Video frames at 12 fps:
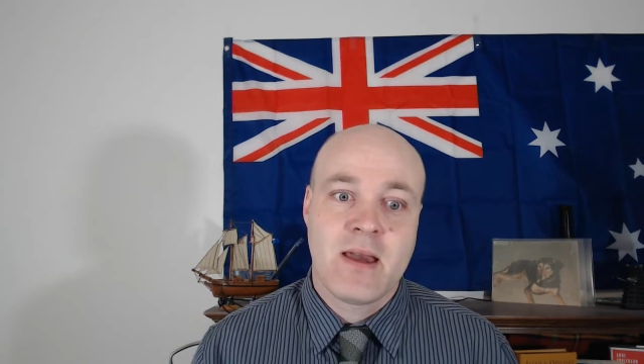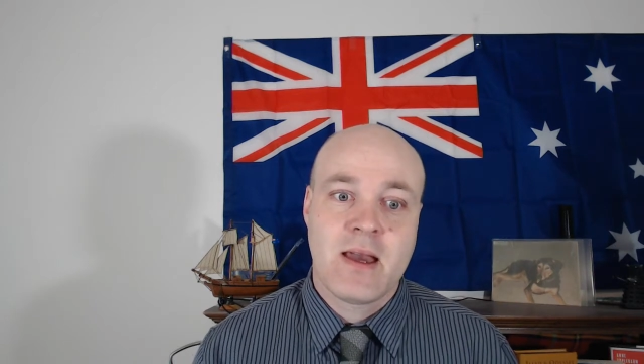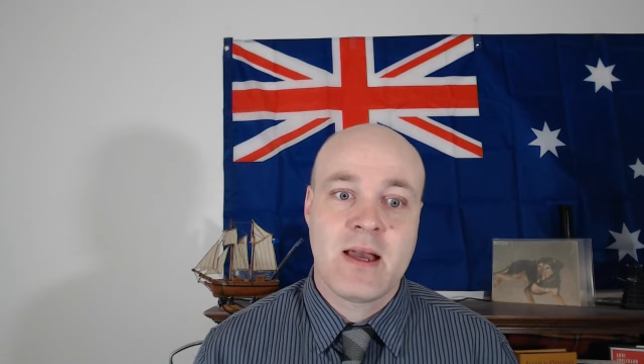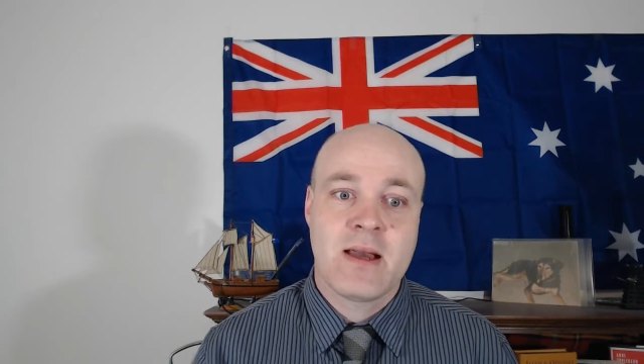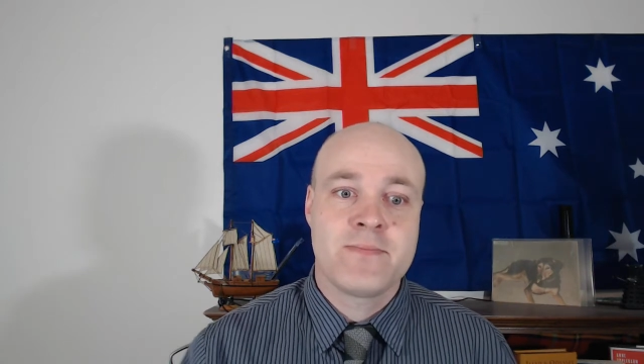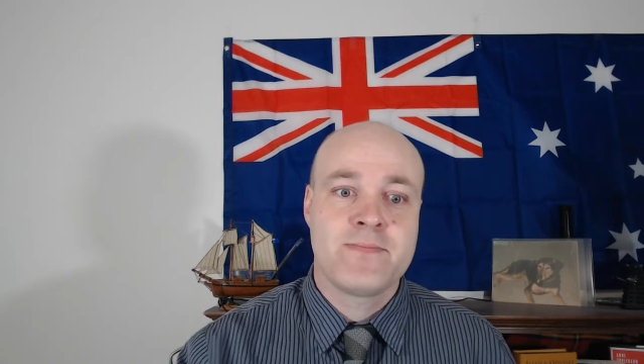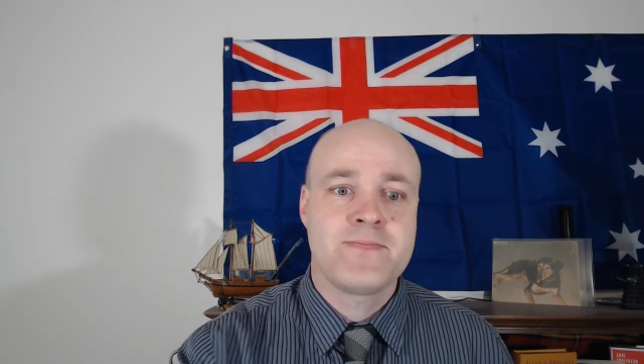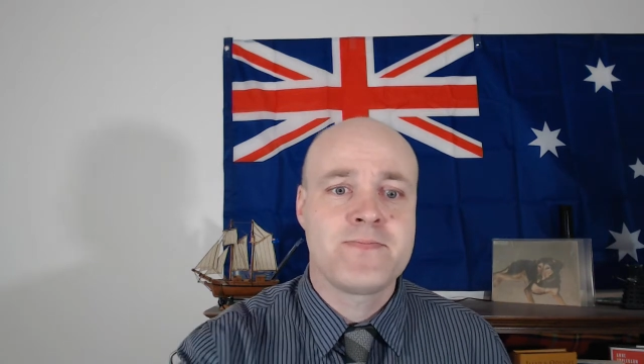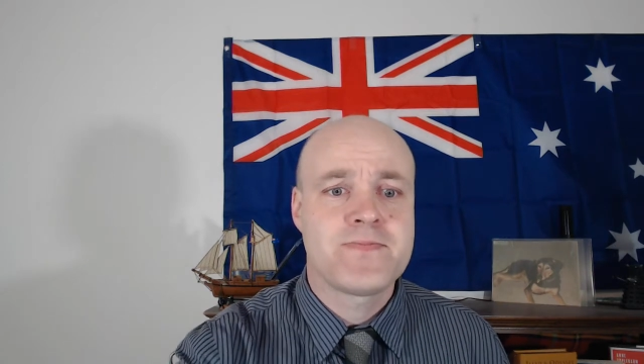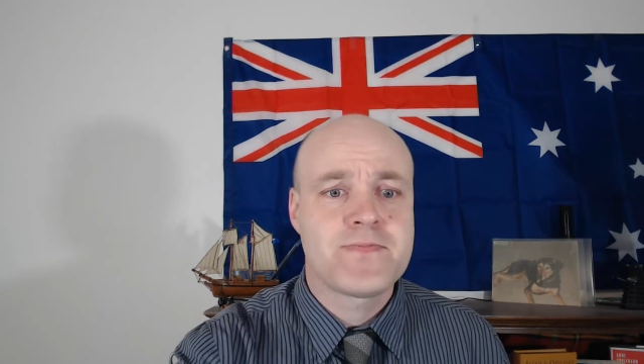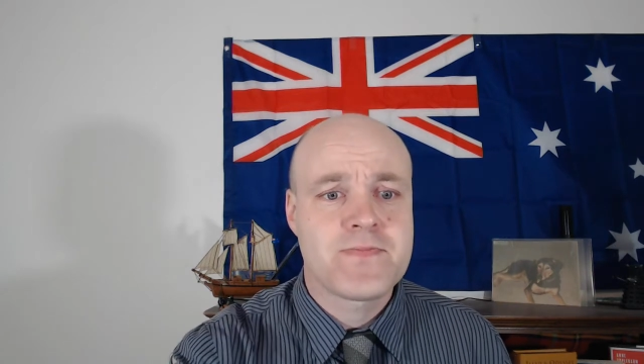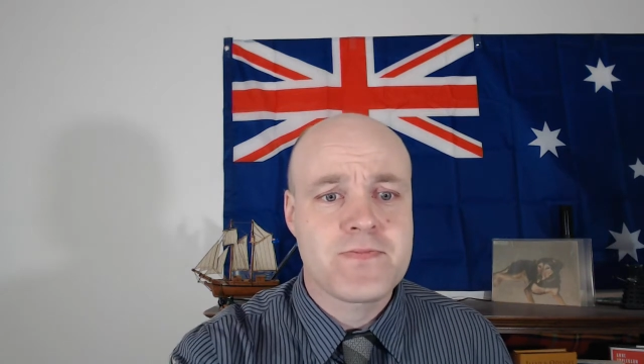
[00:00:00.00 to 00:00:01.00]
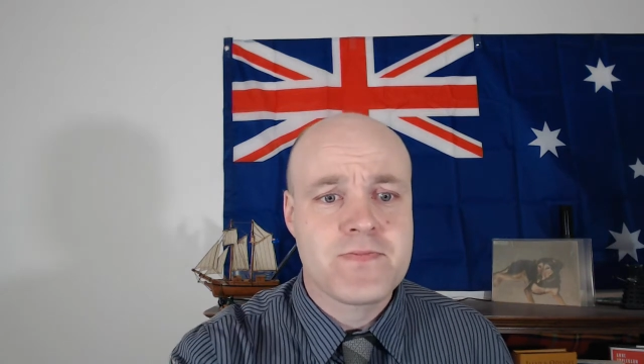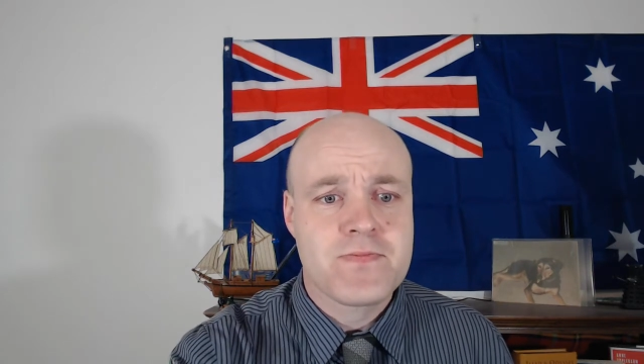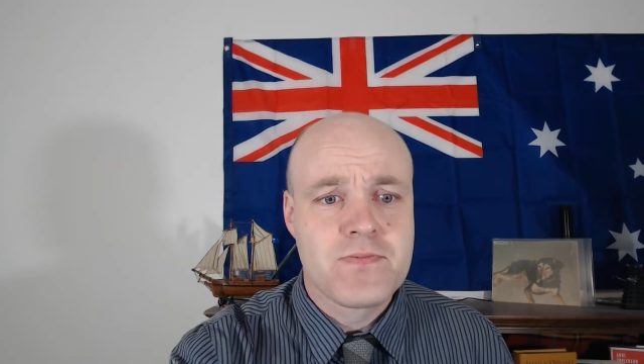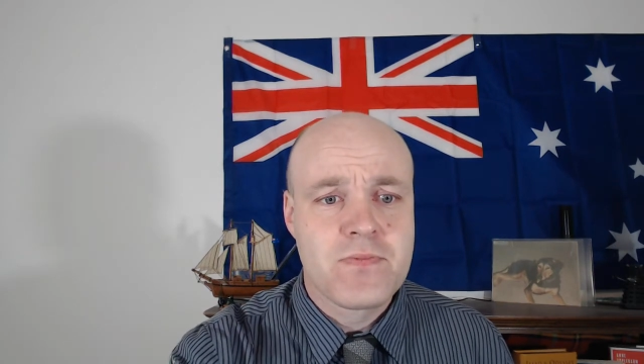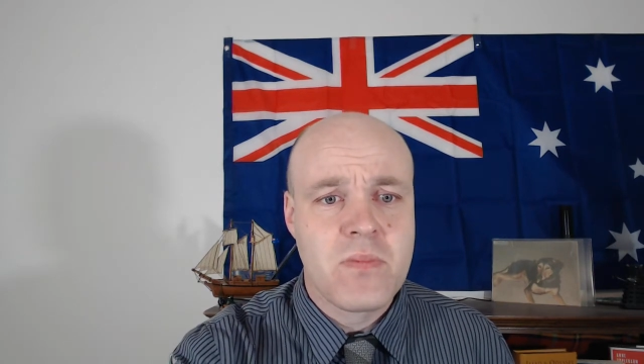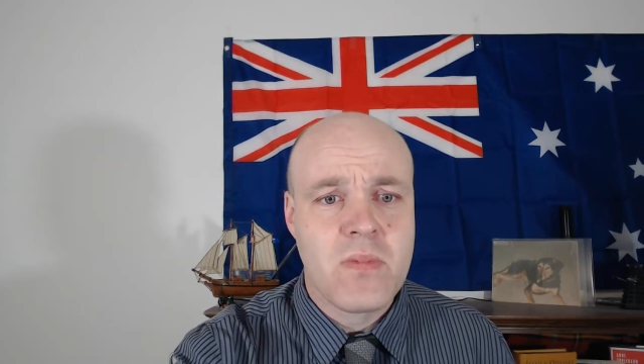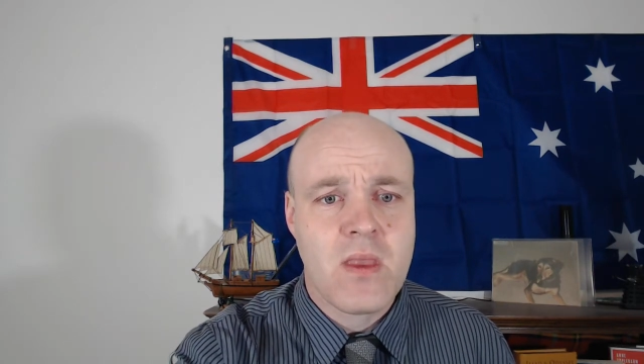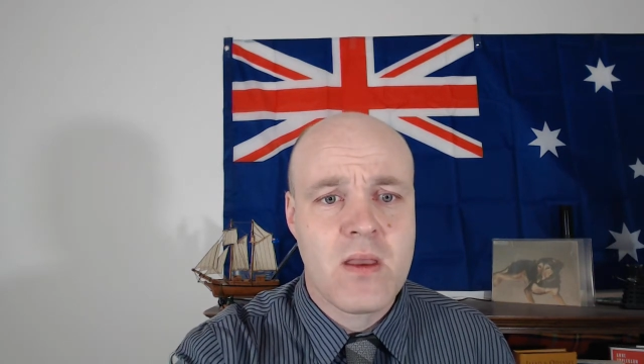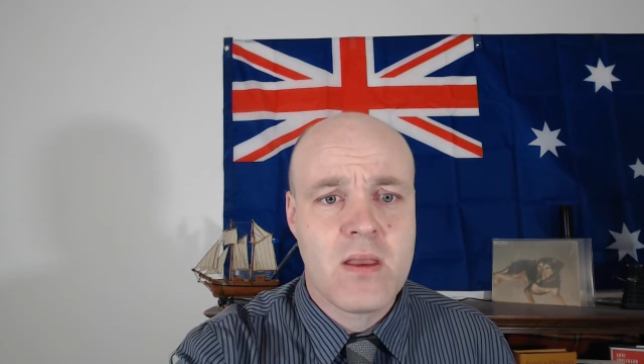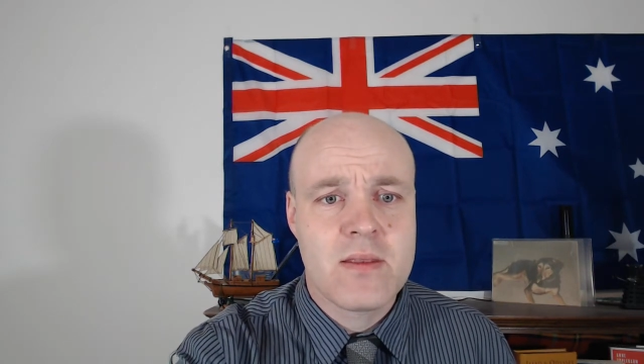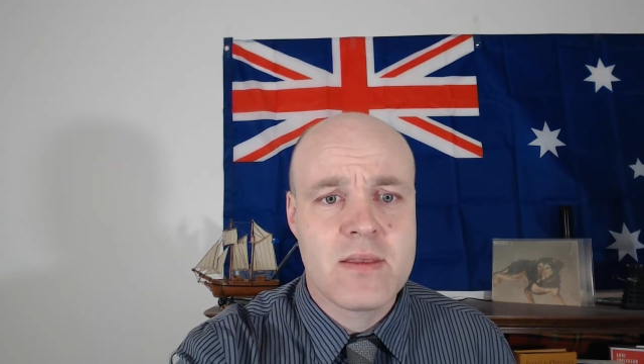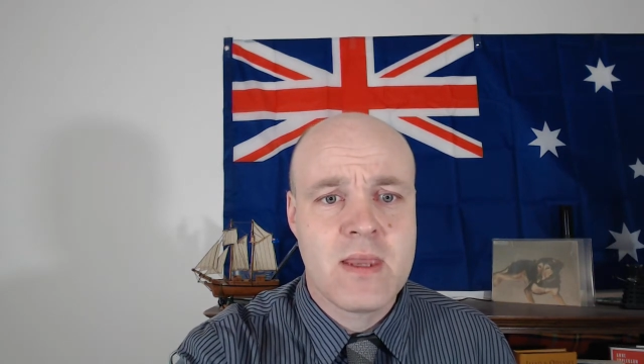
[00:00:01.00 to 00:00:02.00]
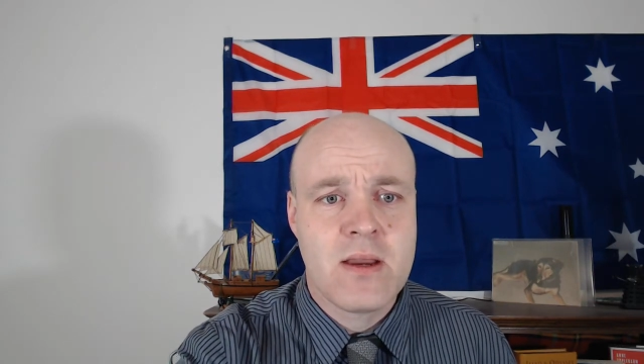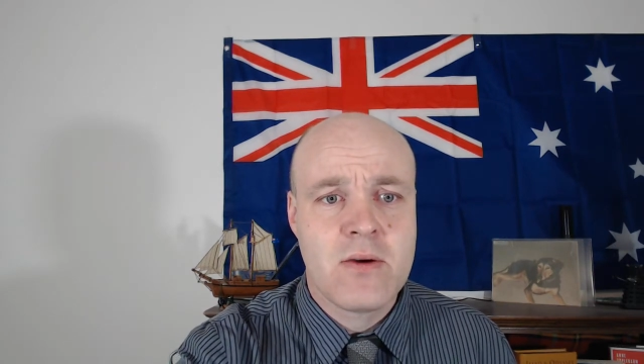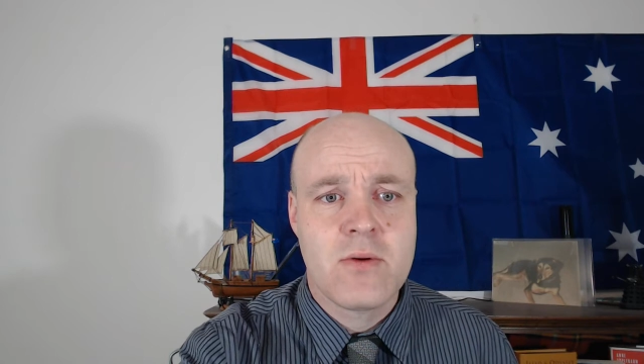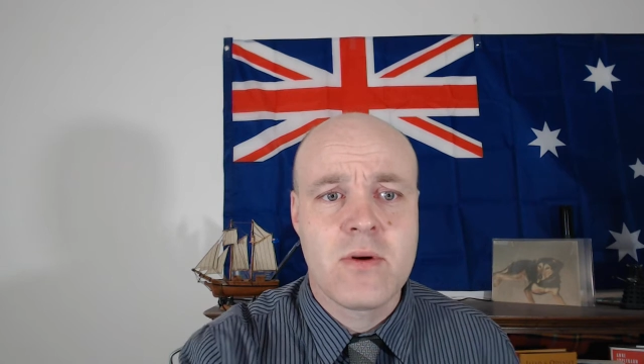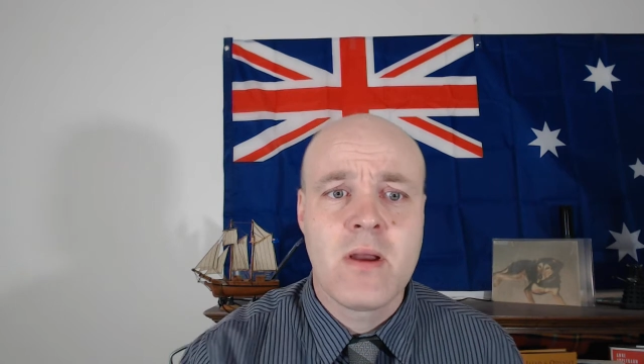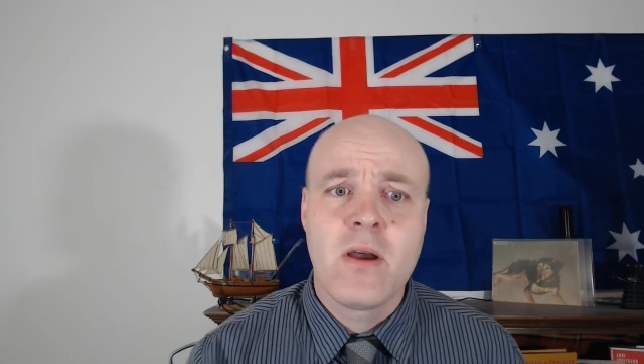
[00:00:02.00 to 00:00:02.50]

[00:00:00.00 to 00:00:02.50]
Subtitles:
Now,